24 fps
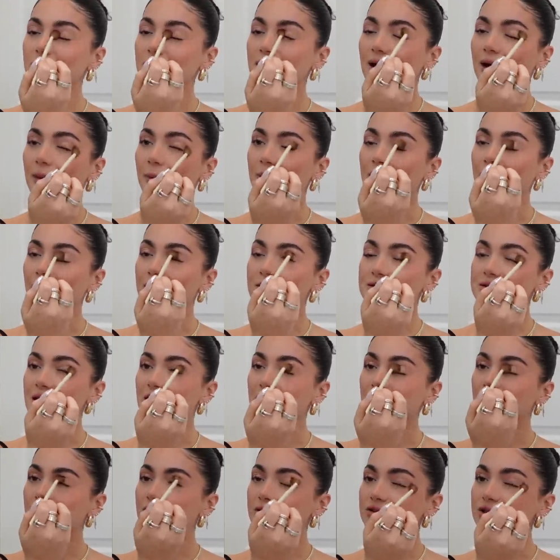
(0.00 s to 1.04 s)
weekend when I was
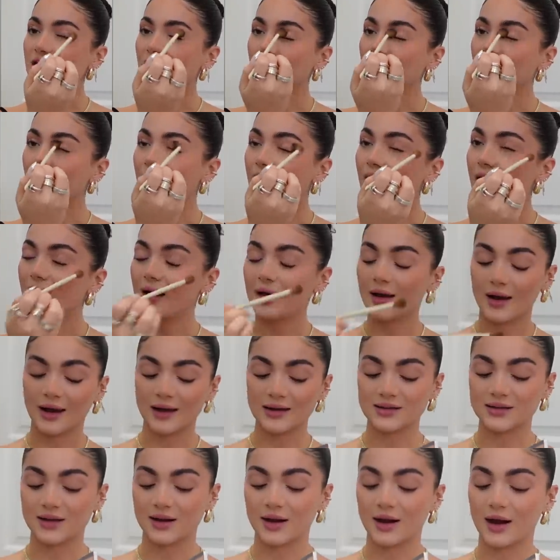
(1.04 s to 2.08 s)
at Coachella,
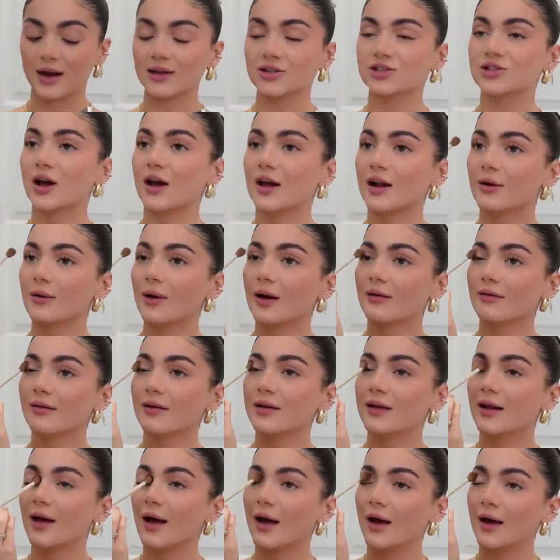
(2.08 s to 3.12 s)
I did eyeshadow
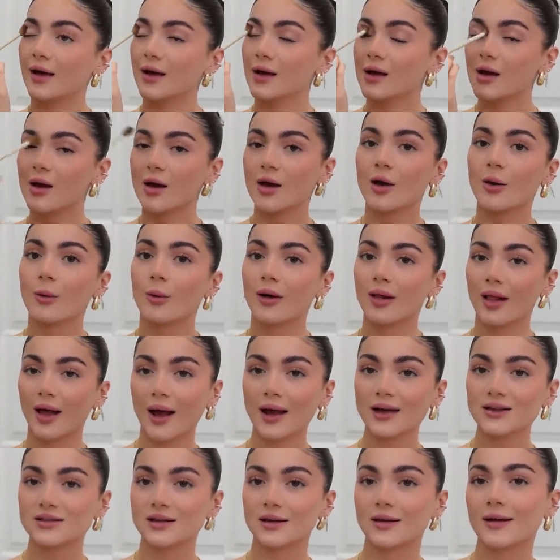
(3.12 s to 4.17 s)
every day. Well,
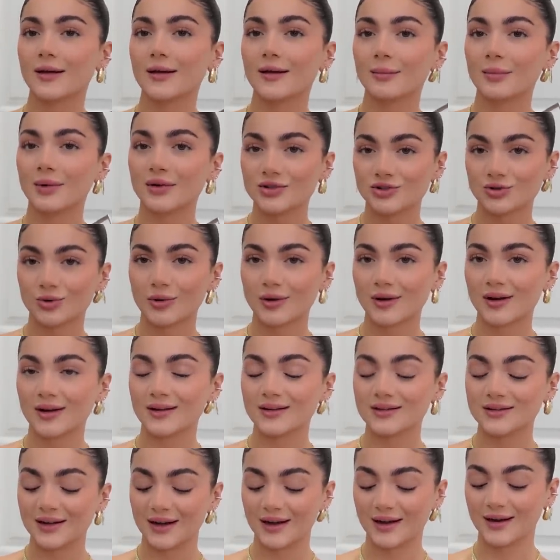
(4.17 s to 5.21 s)
I didn't, but
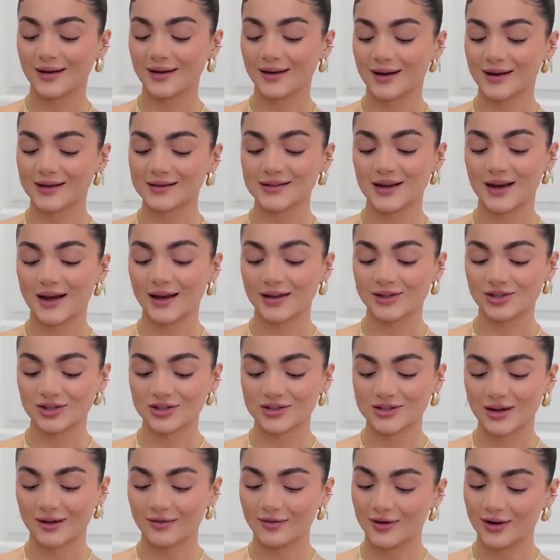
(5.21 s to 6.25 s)
Jordan did because I
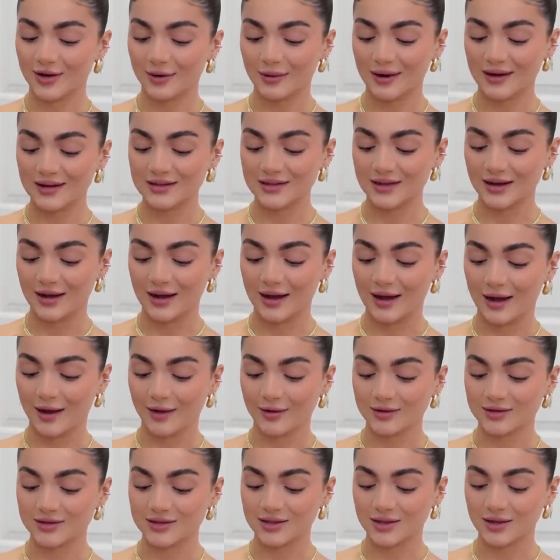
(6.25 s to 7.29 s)
just have no idea
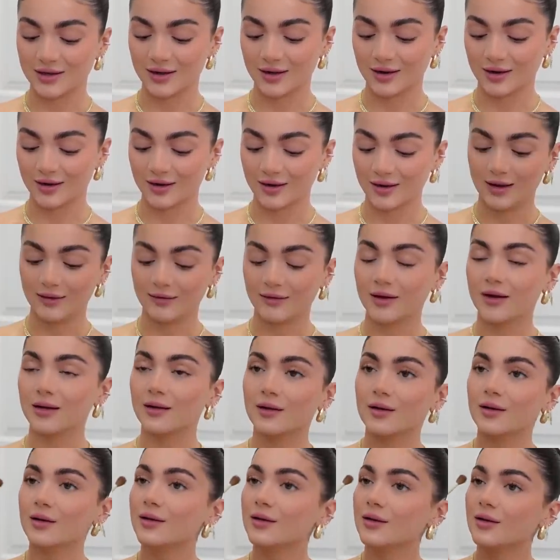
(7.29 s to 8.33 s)
how to
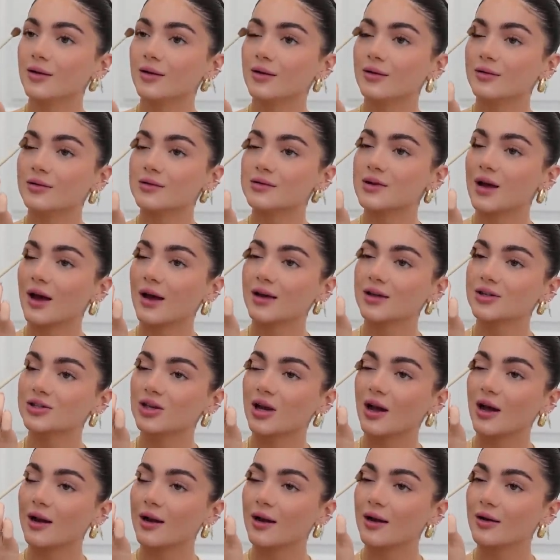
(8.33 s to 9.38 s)
even use
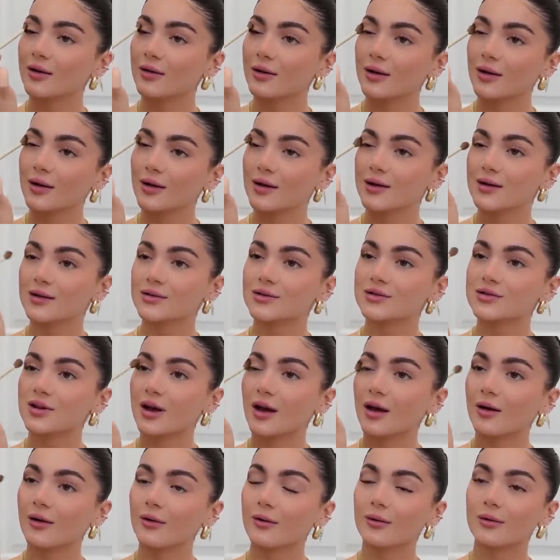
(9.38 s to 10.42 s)
eyeshadow.
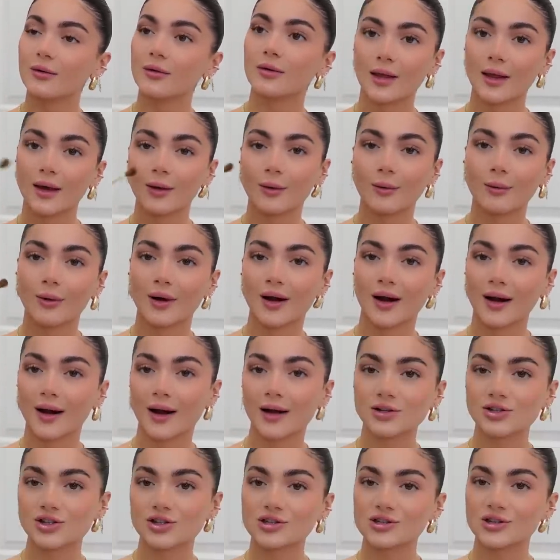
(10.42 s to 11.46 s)
So, like, what did I
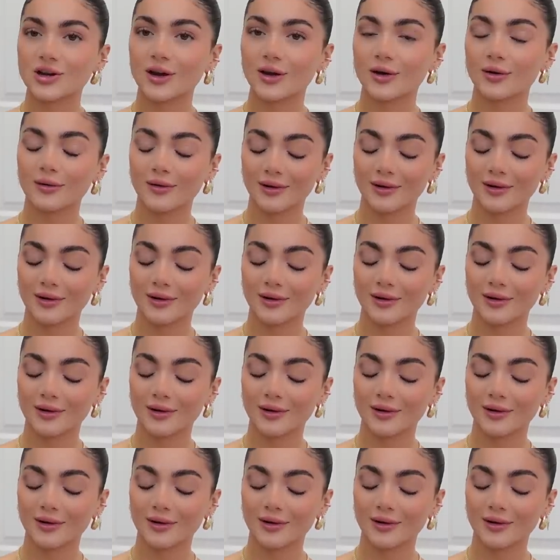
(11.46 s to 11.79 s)
just do?